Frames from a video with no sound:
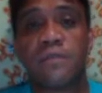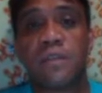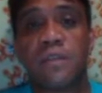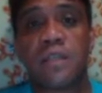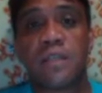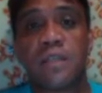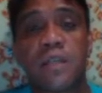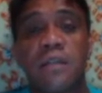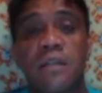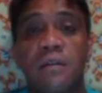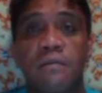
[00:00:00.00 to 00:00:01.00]
the
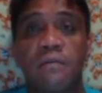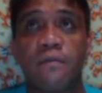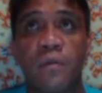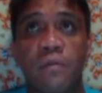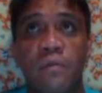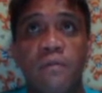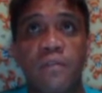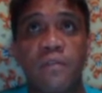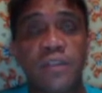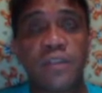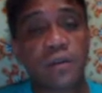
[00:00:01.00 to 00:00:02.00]
standard form of
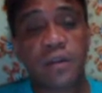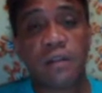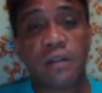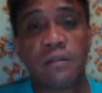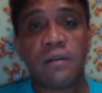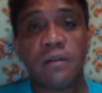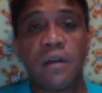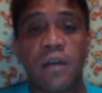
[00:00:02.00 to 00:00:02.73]
the circle,